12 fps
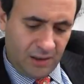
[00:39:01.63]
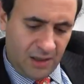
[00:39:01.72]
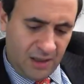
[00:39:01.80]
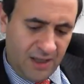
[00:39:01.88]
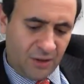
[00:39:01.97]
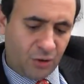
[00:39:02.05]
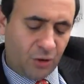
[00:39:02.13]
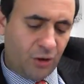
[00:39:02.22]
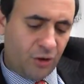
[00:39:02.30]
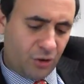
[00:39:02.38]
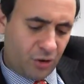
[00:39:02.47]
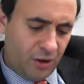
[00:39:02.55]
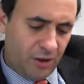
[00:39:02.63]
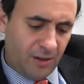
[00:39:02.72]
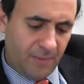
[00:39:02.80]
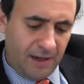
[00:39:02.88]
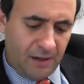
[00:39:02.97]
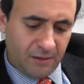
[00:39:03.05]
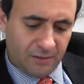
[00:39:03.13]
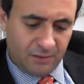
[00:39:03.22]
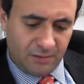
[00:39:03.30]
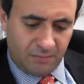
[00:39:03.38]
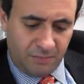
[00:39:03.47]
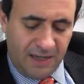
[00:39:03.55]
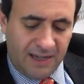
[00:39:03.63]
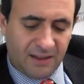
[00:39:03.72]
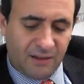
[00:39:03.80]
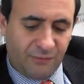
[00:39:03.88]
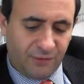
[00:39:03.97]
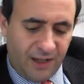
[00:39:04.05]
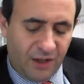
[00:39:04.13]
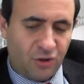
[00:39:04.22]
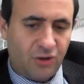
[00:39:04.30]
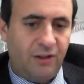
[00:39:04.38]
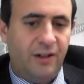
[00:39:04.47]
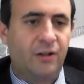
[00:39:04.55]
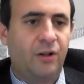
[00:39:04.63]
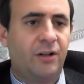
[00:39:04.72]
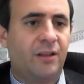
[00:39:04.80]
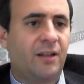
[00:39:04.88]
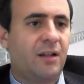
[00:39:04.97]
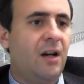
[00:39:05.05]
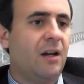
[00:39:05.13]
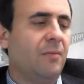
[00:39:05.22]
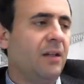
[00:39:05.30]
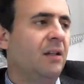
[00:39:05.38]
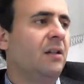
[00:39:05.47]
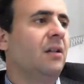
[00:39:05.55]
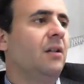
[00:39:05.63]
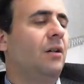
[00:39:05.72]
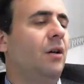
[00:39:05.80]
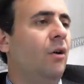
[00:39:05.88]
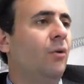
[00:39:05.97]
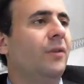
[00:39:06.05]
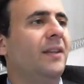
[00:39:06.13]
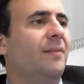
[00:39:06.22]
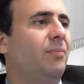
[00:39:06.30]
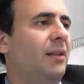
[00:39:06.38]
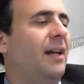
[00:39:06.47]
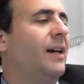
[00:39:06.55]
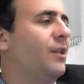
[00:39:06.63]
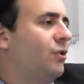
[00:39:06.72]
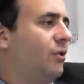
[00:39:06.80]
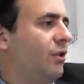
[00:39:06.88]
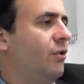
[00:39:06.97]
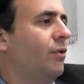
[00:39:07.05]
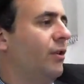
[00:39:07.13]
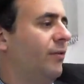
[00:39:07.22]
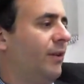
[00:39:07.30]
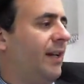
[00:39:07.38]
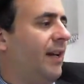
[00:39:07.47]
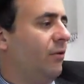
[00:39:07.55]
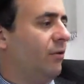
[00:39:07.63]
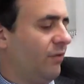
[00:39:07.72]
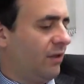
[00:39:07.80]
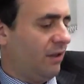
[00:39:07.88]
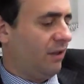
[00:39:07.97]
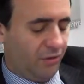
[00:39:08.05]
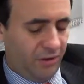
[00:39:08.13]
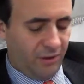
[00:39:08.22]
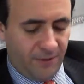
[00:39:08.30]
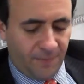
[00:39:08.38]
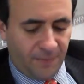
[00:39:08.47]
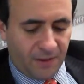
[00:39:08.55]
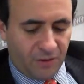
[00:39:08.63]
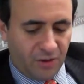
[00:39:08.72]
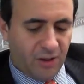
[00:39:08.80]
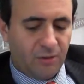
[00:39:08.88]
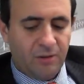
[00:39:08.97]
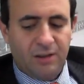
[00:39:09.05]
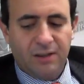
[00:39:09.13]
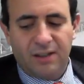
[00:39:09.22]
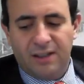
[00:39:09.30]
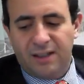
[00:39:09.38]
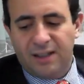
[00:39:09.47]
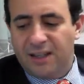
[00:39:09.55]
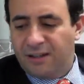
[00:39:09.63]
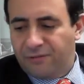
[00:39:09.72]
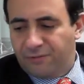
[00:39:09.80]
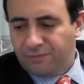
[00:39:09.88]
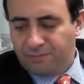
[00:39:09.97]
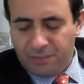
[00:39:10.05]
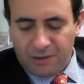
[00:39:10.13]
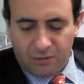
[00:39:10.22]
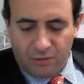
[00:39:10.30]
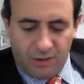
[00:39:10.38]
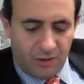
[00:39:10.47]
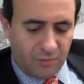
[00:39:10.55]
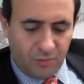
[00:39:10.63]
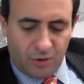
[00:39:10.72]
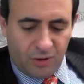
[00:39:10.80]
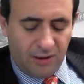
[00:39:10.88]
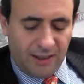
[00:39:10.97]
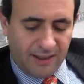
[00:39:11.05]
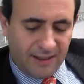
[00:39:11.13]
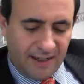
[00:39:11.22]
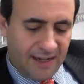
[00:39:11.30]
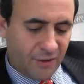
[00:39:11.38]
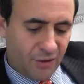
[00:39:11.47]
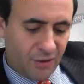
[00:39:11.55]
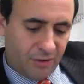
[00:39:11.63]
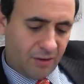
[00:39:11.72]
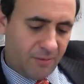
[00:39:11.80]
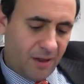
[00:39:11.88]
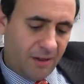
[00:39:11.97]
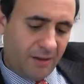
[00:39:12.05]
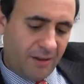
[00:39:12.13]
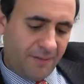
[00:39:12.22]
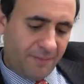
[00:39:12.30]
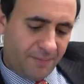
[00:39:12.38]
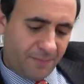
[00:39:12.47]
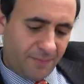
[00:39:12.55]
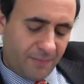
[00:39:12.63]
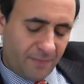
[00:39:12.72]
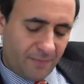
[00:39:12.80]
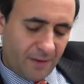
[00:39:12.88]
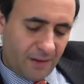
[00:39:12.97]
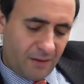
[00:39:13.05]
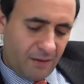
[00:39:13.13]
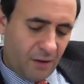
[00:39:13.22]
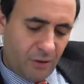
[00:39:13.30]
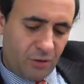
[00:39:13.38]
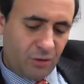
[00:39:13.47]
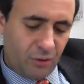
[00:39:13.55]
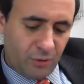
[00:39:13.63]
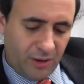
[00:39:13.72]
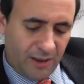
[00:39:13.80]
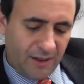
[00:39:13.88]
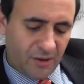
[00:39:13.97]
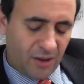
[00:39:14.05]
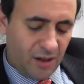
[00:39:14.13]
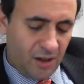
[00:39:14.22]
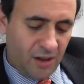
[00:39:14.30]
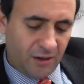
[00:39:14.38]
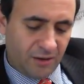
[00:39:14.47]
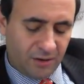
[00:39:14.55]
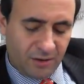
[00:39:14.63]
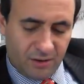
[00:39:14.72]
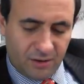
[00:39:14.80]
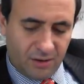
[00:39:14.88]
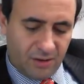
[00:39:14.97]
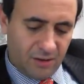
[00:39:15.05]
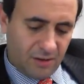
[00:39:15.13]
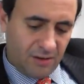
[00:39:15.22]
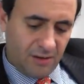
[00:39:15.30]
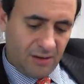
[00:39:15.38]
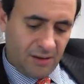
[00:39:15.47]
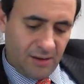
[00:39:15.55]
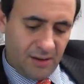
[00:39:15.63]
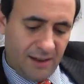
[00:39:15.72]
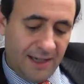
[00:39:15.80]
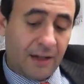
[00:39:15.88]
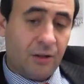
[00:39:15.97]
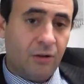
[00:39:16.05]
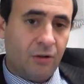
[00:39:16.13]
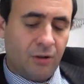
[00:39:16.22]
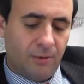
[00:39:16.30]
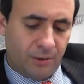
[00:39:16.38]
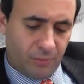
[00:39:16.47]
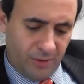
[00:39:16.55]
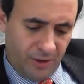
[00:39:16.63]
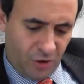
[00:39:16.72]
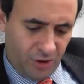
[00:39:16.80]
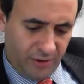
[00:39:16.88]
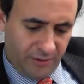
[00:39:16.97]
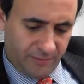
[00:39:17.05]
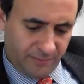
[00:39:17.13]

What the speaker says: this concern about being deflationary and hurting the economy only applies to the unit of account of a country. So if Bitcoin is more like an asset or a commodity, those two things aren't incongruent with each other.